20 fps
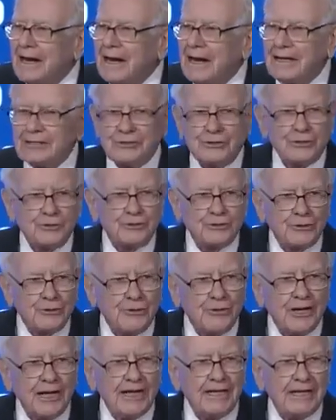I just
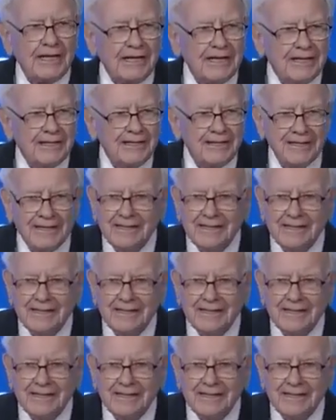turned 80.